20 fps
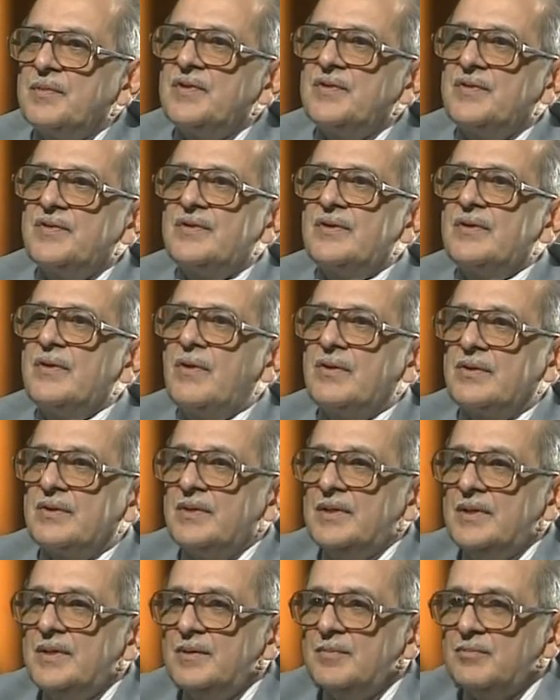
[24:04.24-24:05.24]
is not
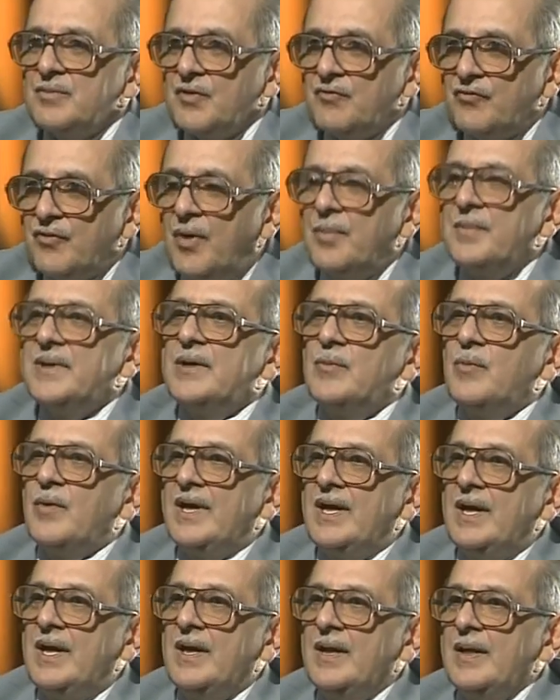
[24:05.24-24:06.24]
performing
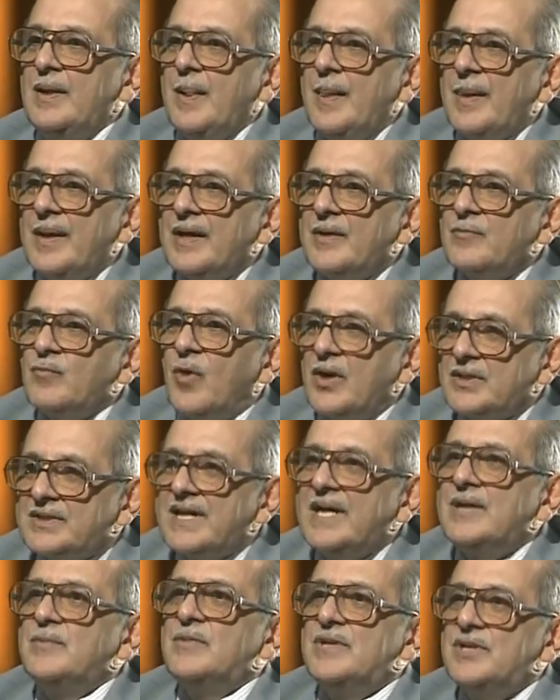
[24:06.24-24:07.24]
well, and what
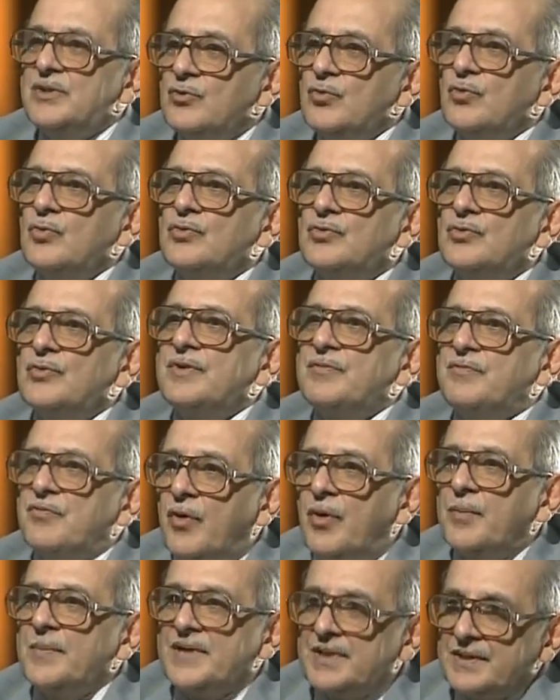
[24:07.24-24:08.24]
can we do to
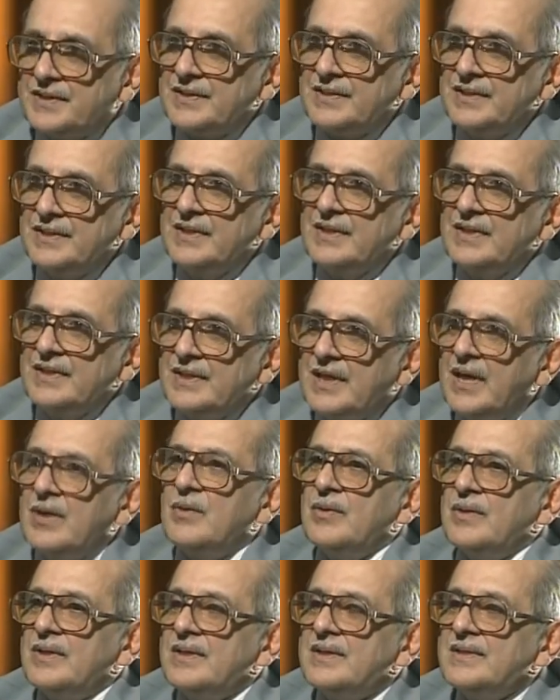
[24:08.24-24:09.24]
reform it?
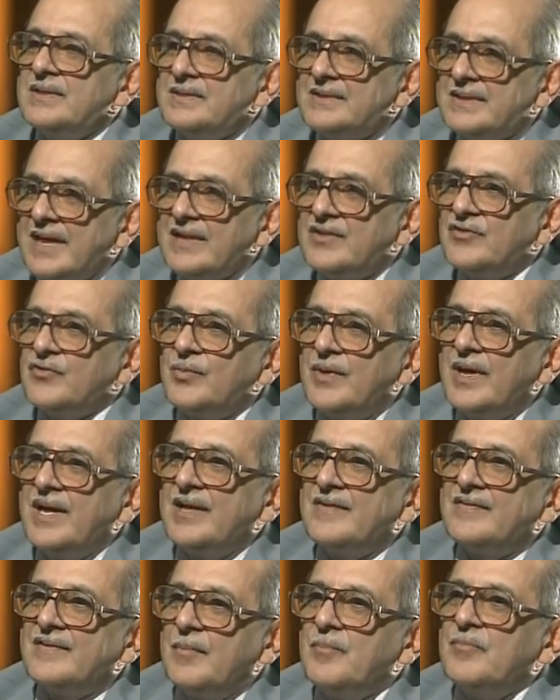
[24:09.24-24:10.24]
Now, that's
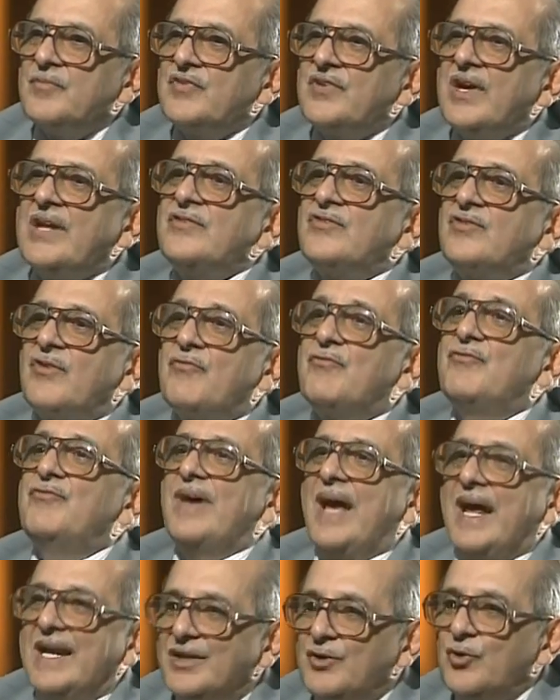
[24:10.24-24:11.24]
where some sense of
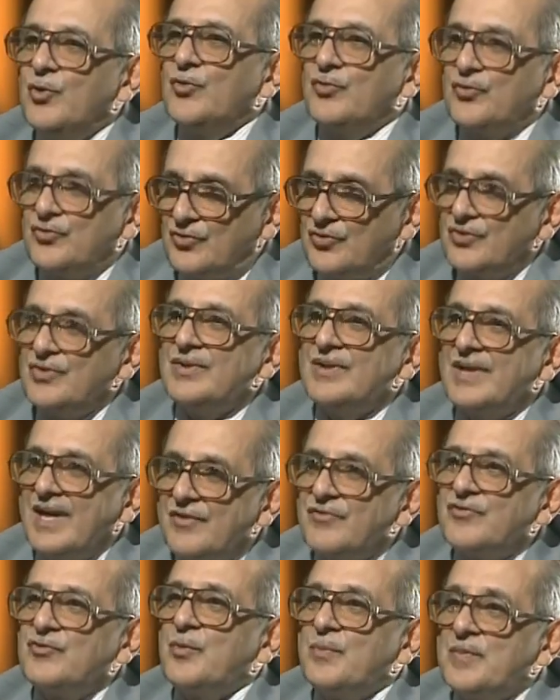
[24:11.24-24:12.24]
values
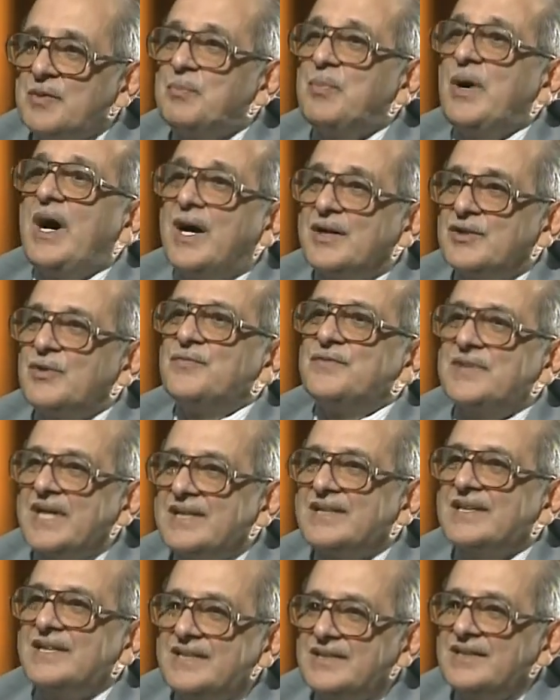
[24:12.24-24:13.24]
has to be part of
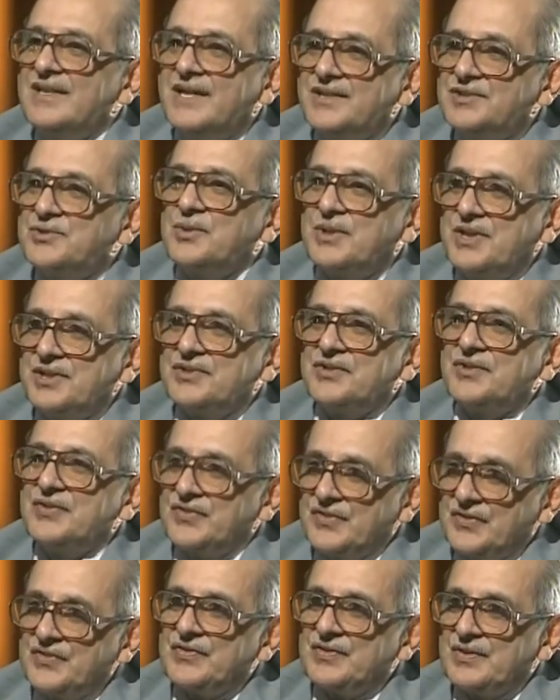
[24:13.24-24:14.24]
that legal education
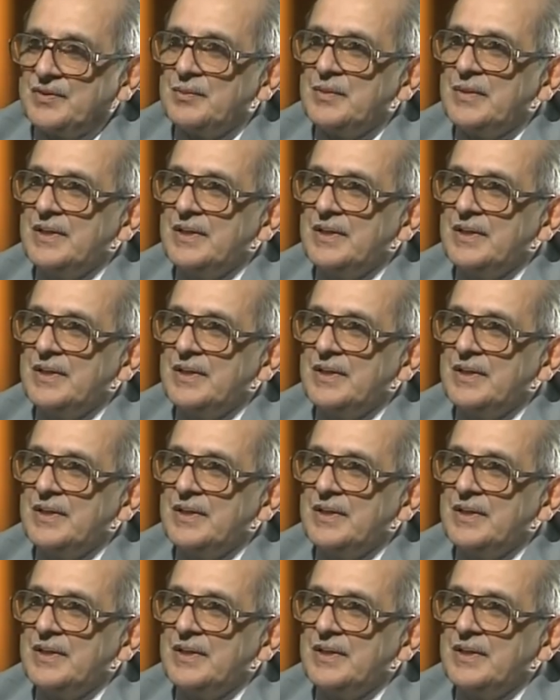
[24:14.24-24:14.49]
system.